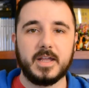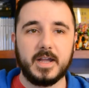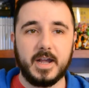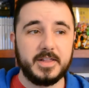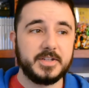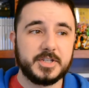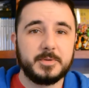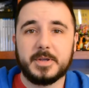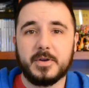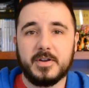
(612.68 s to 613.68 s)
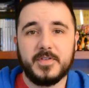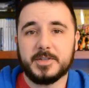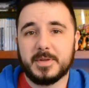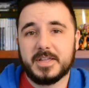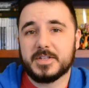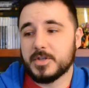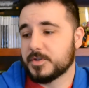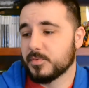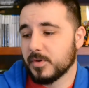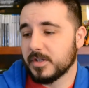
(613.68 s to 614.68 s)
I think it's going to be a great investment. I think it's
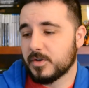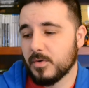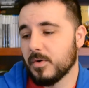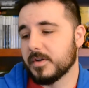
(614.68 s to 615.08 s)
really cool.